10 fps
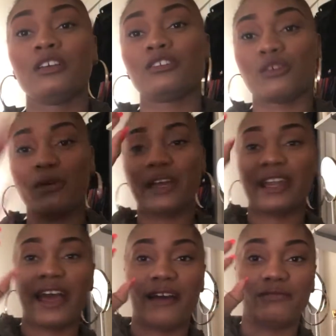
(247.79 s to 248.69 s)
So,
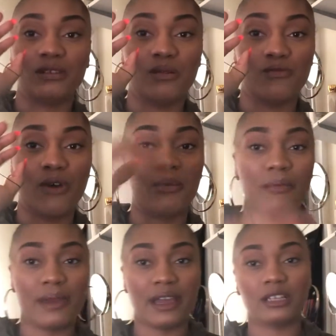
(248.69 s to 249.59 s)
and I have some rubber
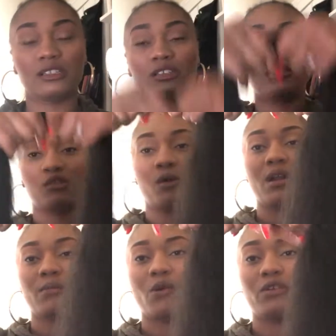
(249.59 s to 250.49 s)
bands. So what
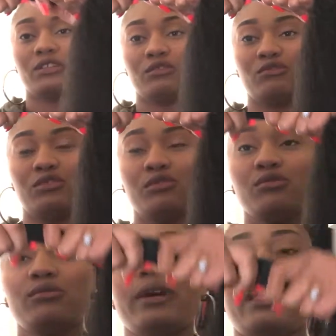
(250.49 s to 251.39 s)
I'm going to
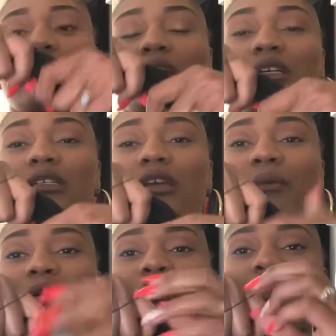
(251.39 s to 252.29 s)
do is
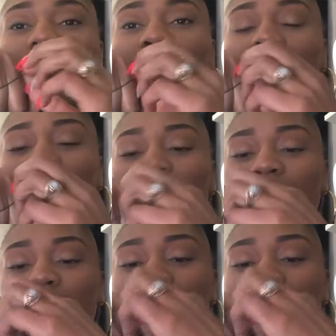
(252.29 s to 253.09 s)
I'm going to go ahead